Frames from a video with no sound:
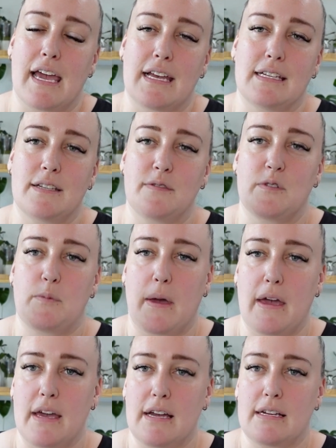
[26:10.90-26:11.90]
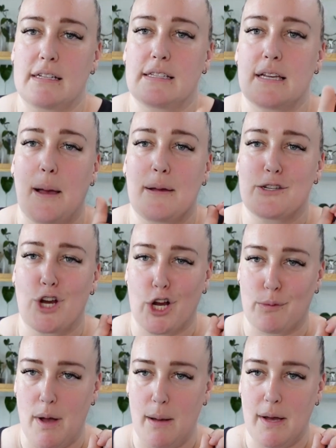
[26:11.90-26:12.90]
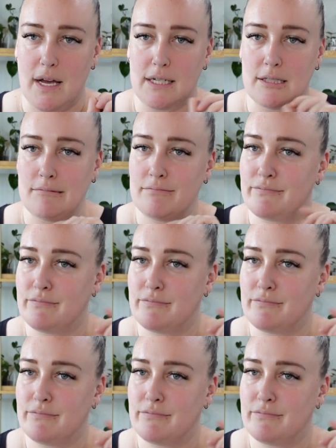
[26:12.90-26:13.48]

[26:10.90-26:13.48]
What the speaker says: Ace of Spades Dark Mama.